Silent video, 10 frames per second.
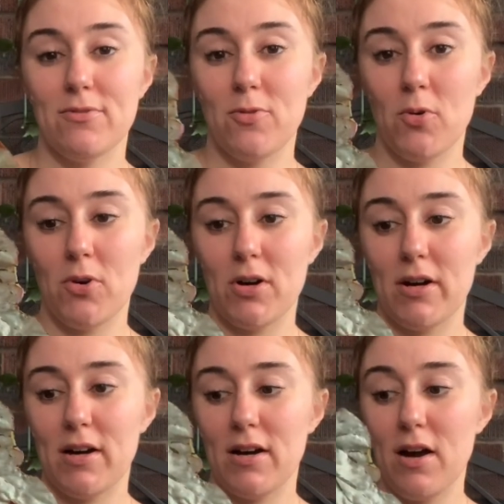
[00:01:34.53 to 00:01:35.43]

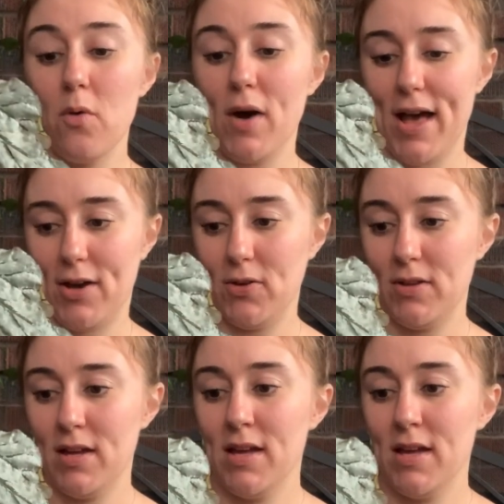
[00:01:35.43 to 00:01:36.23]
for a while,